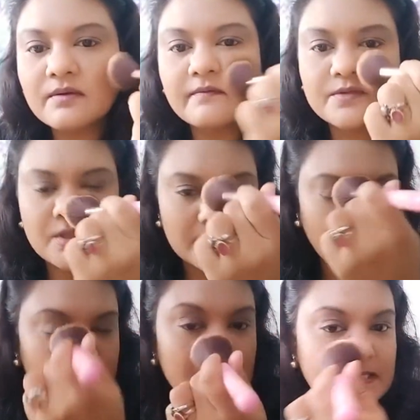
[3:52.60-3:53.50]
just
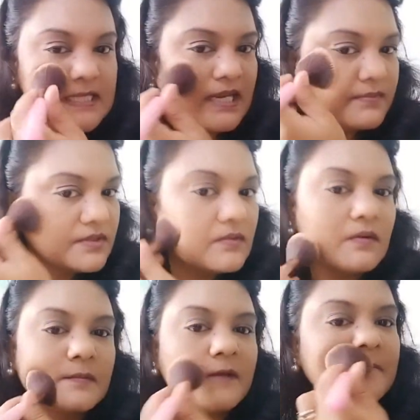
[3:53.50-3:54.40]
going to dab it
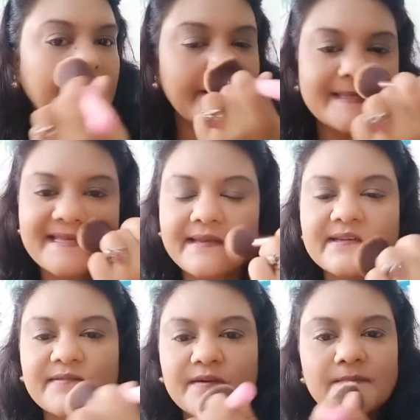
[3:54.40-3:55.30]
on my face at
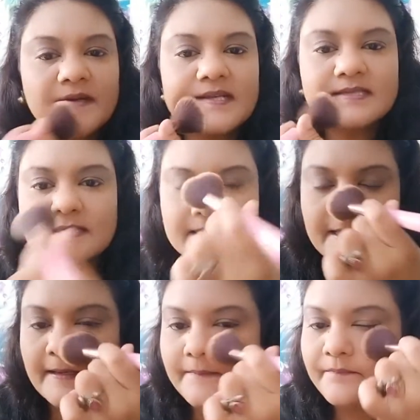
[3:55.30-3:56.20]
different places.
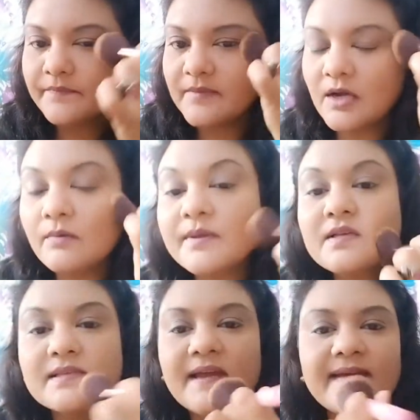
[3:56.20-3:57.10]
Now
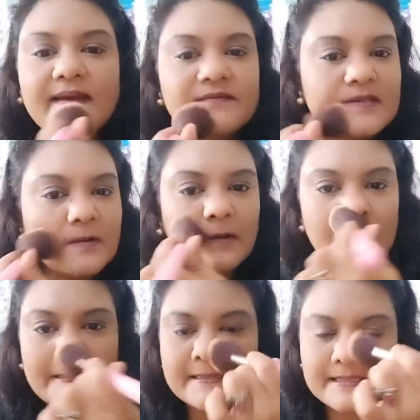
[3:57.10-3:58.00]
because I have an
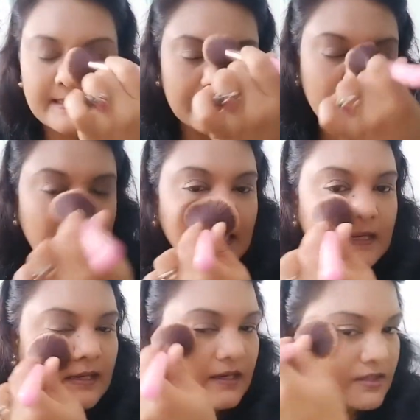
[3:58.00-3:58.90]
oily skin,
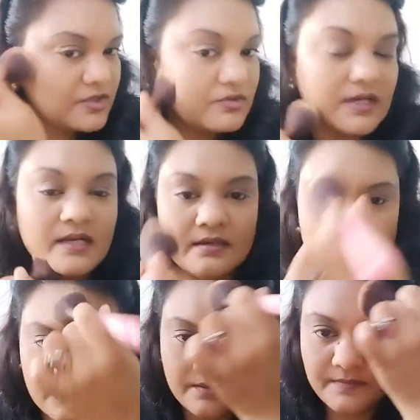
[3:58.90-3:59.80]
I try and
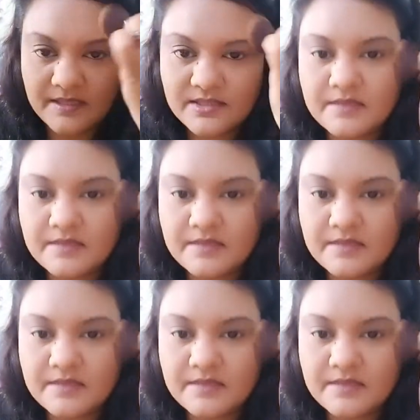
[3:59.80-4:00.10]
place the